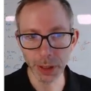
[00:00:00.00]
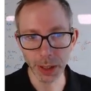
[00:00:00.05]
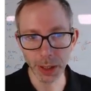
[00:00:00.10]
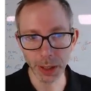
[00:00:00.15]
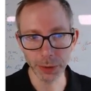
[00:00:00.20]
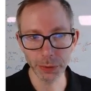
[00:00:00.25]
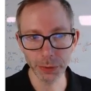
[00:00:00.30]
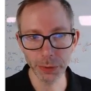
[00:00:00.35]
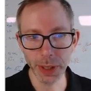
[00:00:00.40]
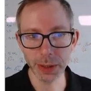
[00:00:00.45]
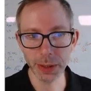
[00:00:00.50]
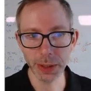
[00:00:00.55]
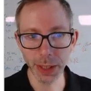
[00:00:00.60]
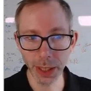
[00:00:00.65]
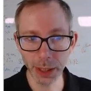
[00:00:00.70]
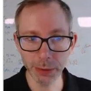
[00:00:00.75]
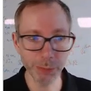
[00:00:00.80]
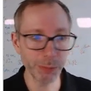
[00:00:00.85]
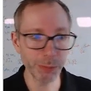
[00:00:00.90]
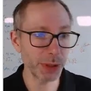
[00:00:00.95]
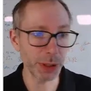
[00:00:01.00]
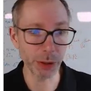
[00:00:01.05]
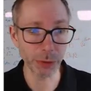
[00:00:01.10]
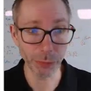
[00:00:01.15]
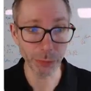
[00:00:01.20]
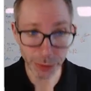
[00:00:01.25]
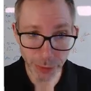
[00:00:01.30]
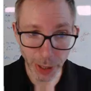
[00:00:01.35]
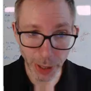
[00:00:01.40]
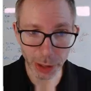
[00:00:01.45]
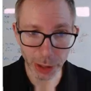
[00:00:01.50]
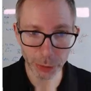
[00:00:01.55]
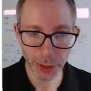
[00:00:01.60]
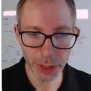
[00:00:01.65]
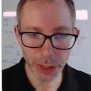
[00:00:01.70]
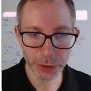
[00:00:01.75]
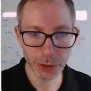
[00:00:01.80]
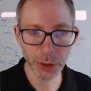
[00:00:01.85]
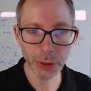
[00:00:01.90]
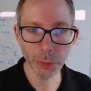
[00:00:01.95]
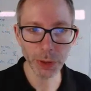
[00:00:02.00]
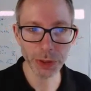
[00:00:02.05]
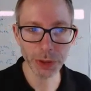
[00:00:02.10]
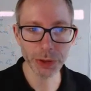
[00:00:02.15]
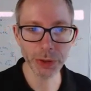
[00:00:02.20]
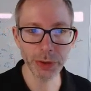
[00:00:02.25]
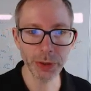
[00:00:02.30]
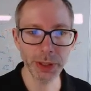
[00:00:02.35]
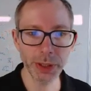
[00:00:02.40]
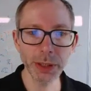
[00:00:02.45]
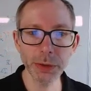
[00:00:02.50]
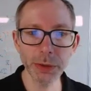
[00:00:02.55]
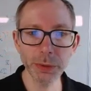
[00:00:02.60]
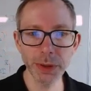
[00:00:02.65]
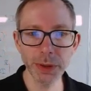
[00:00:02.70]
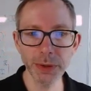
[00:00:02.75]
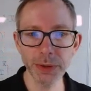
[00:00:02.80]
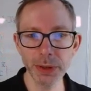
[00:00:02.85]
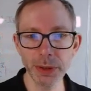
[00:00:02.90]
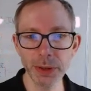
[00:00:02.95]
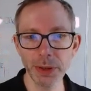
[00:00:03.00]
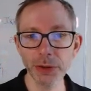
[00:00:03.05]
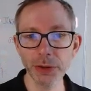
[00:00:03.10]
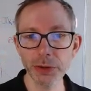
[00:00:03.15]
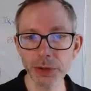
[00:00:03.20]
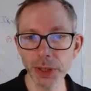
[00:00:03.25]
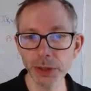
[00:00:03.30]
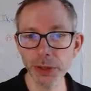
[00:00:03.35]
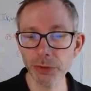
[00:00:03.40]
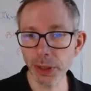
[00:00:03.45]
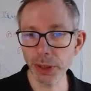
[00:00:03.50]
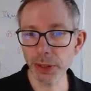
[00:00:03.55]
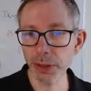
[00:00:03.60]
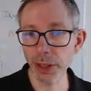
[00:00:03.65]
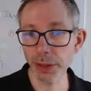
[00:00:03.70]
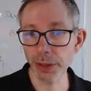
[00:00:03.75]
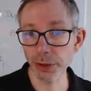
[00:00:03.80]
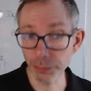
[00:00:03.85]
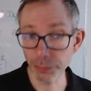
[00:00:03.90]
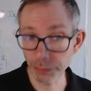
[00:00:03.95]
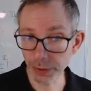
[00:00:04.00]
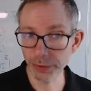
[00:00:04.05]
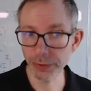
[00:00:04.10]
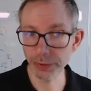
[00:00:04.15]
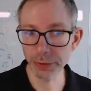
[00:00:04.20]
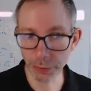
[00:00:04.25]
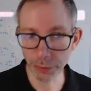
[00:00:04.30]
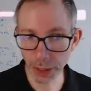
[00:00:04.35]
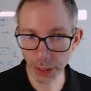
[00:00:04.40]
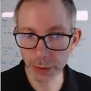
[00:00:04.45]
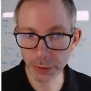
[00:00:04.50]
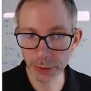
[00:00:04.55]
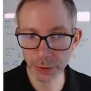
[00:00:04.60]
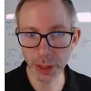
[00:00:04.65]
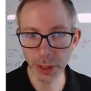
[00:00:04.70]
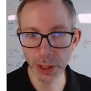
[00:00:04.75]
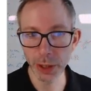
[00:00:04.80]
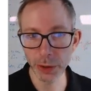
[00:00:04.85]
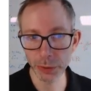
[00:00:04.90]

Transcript: And so then there can be a revaluation, which is an increase in the exchange rate under fixed rates.